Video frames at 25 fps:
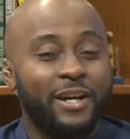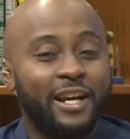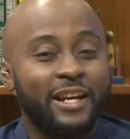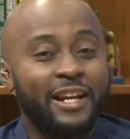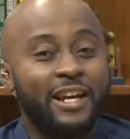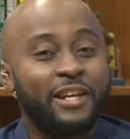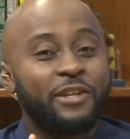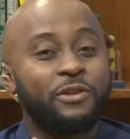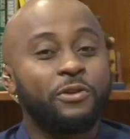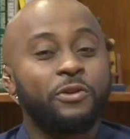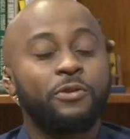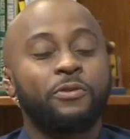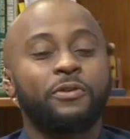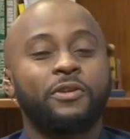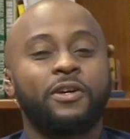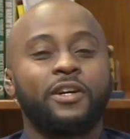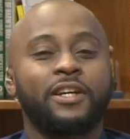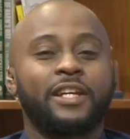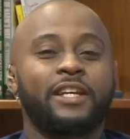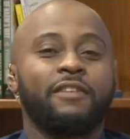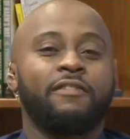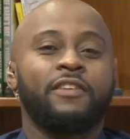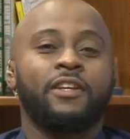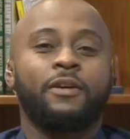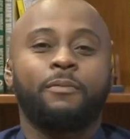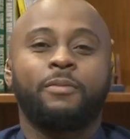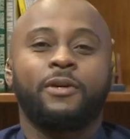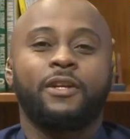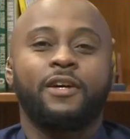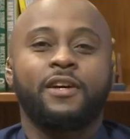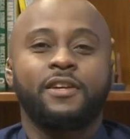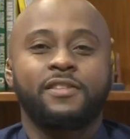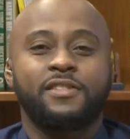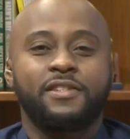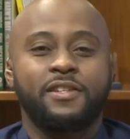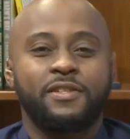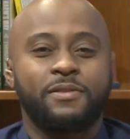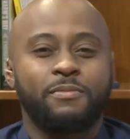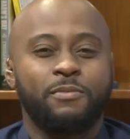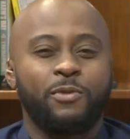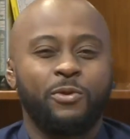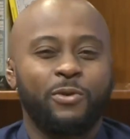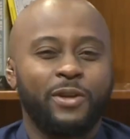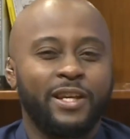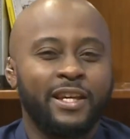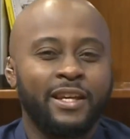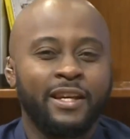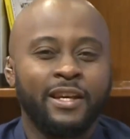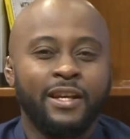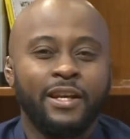and I know you're not giving up on us this
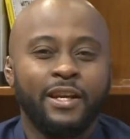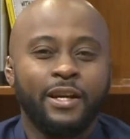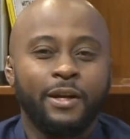morning.